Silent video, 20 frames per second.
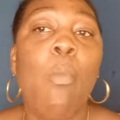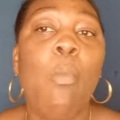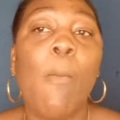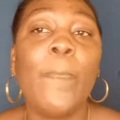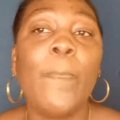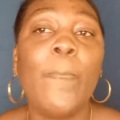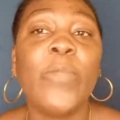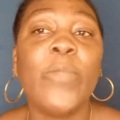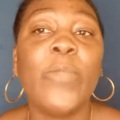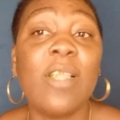
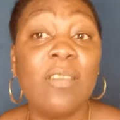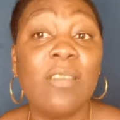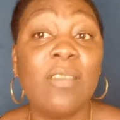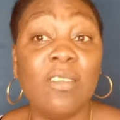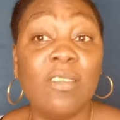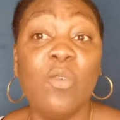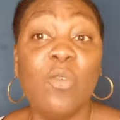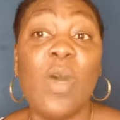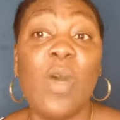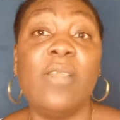That is the
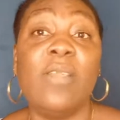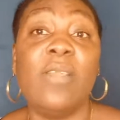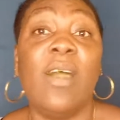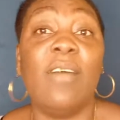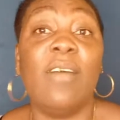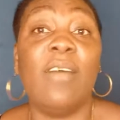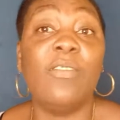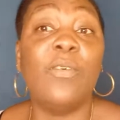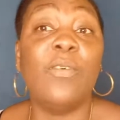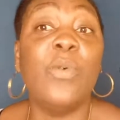one of
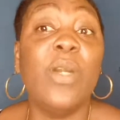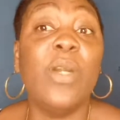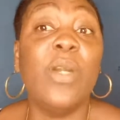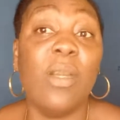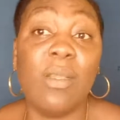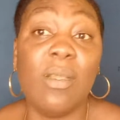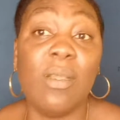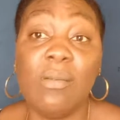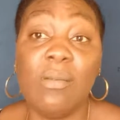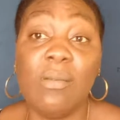the
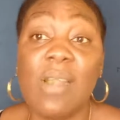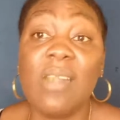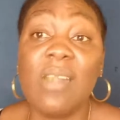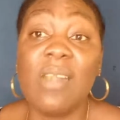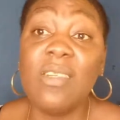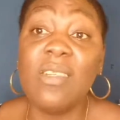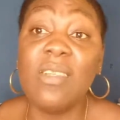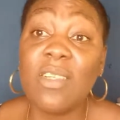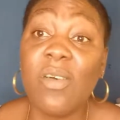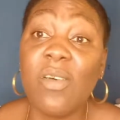world. That is
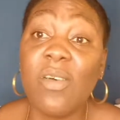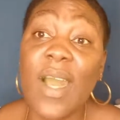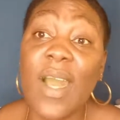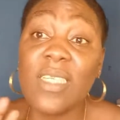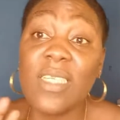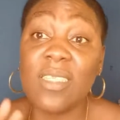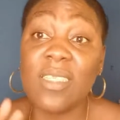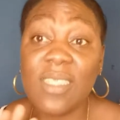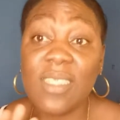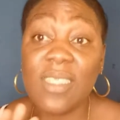how I
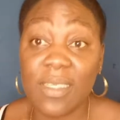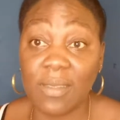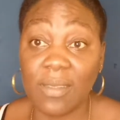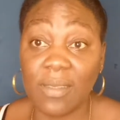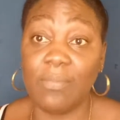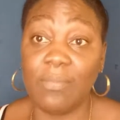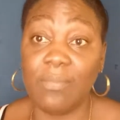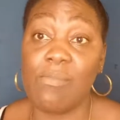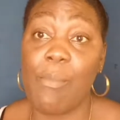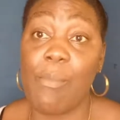sit
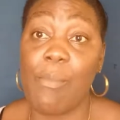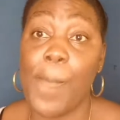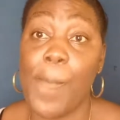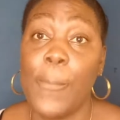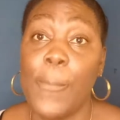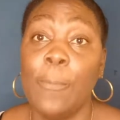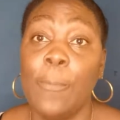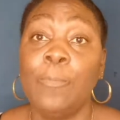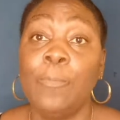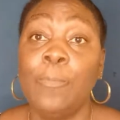
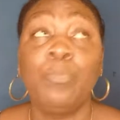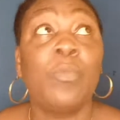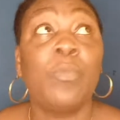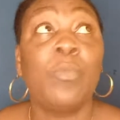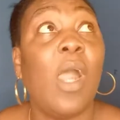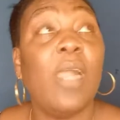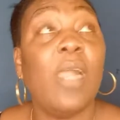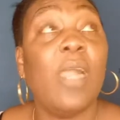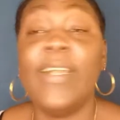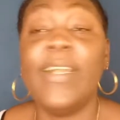
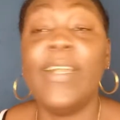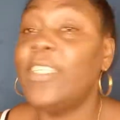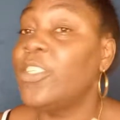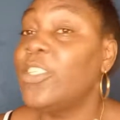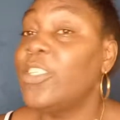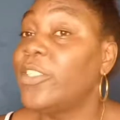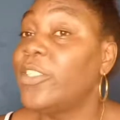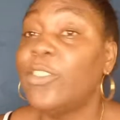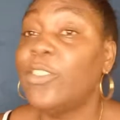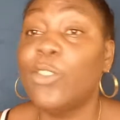and I
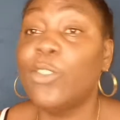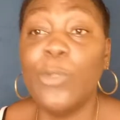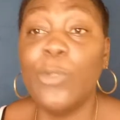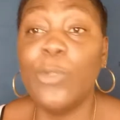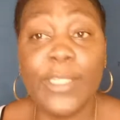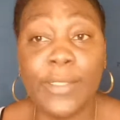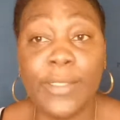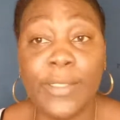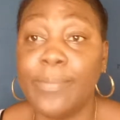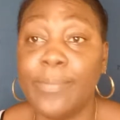just threw it.
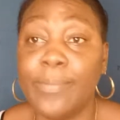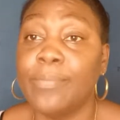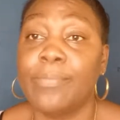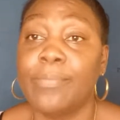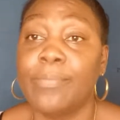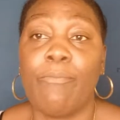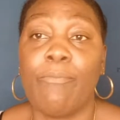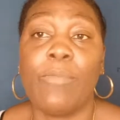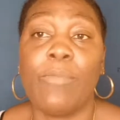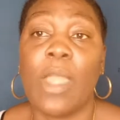
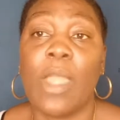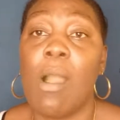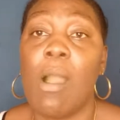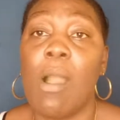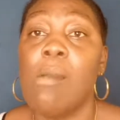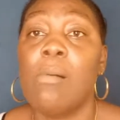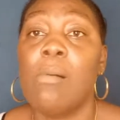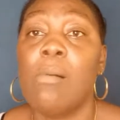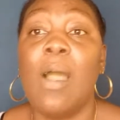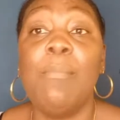
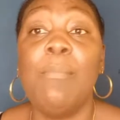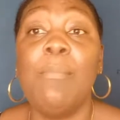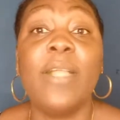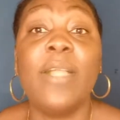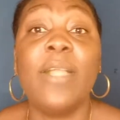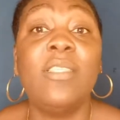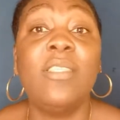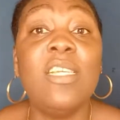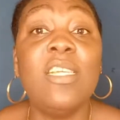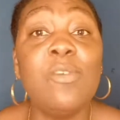I make
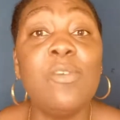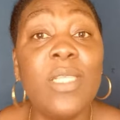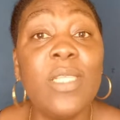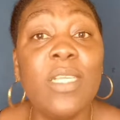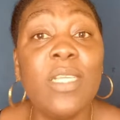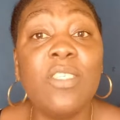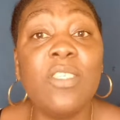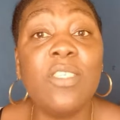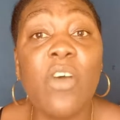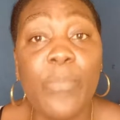tea with it
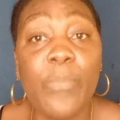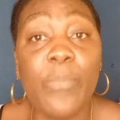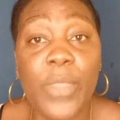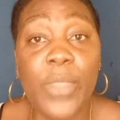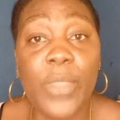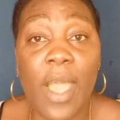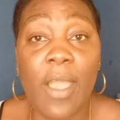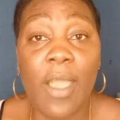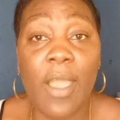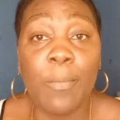
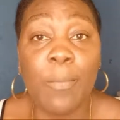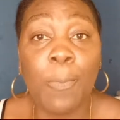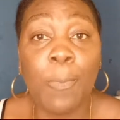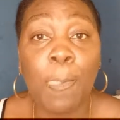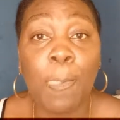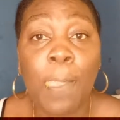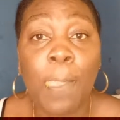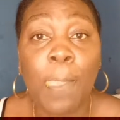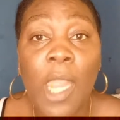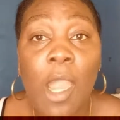sometime.
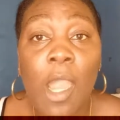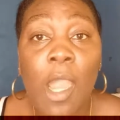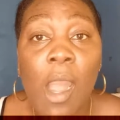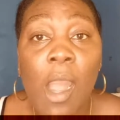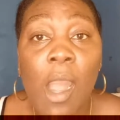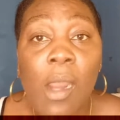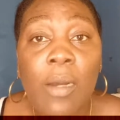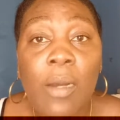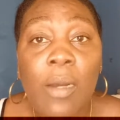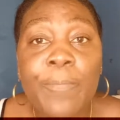
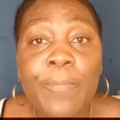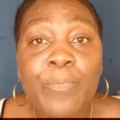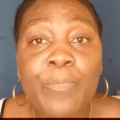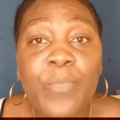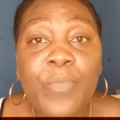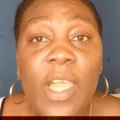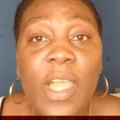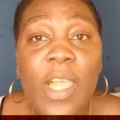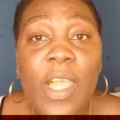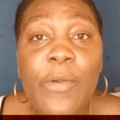
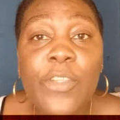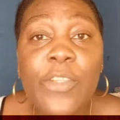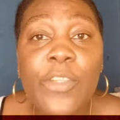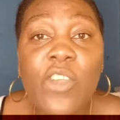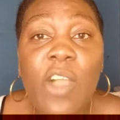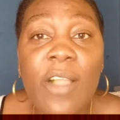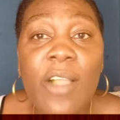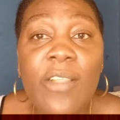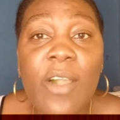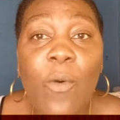Yeah, with
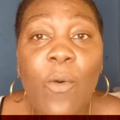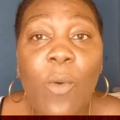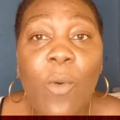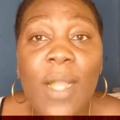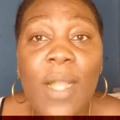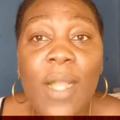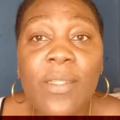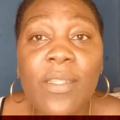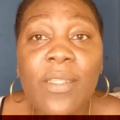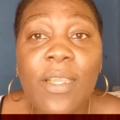China, one
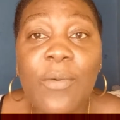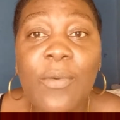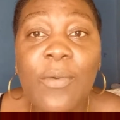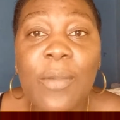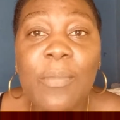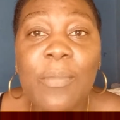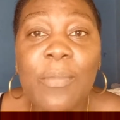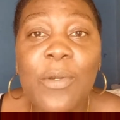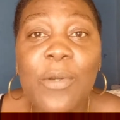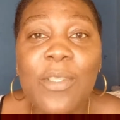thing with
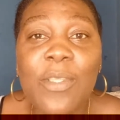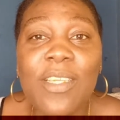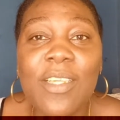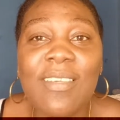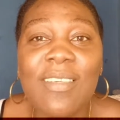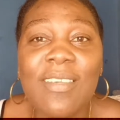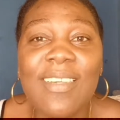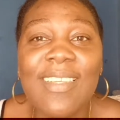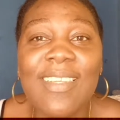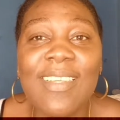beauty,
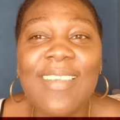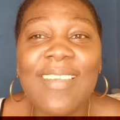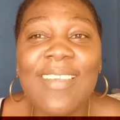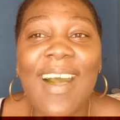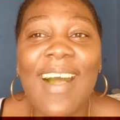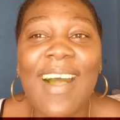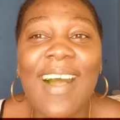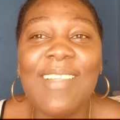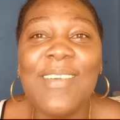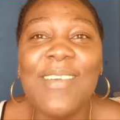she's
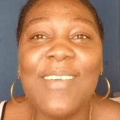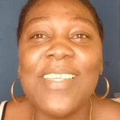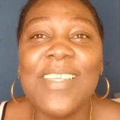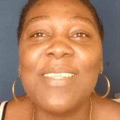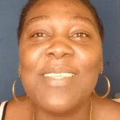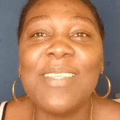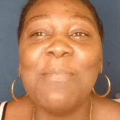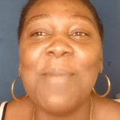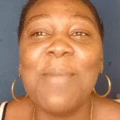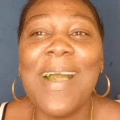always
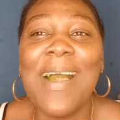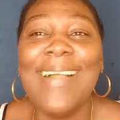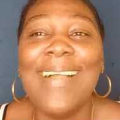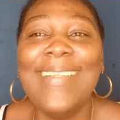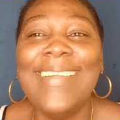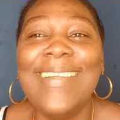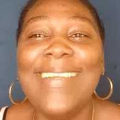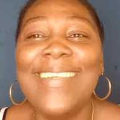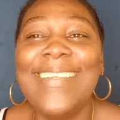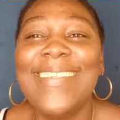
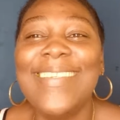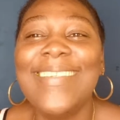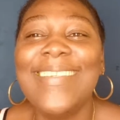smiling.